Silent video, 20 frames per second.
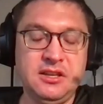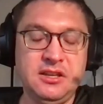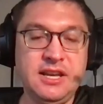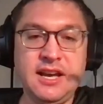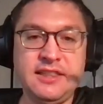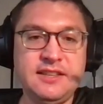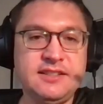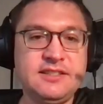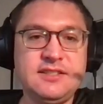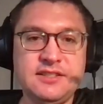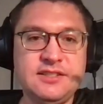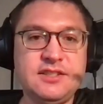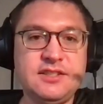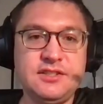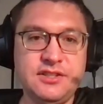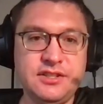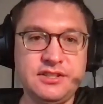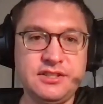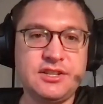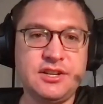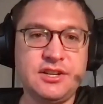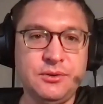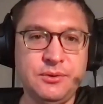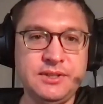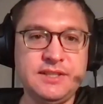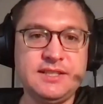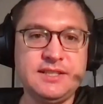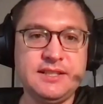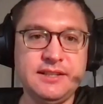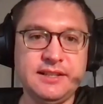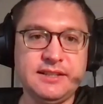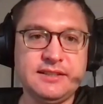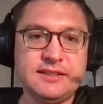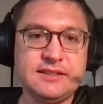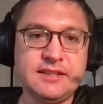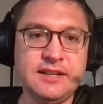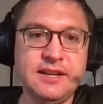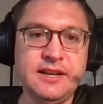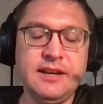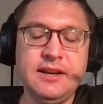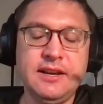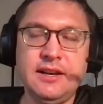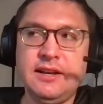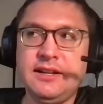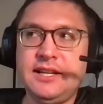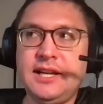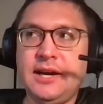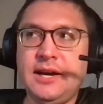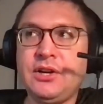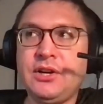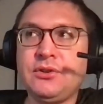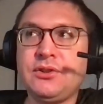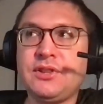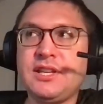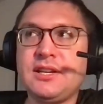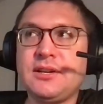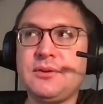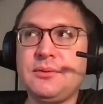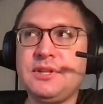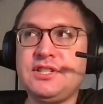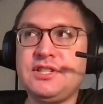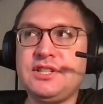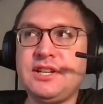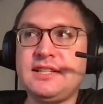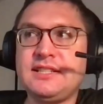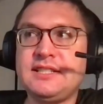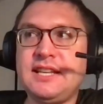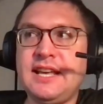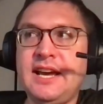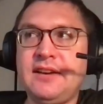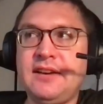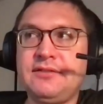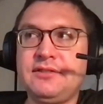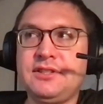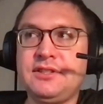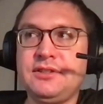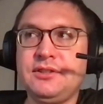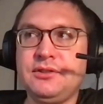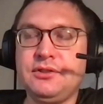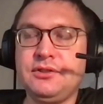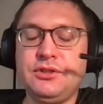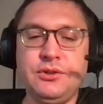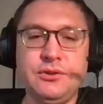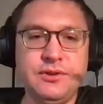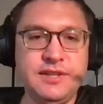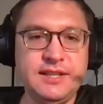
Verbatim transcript: yeah, this isn't just coincidence. Now, I don't think we just have to do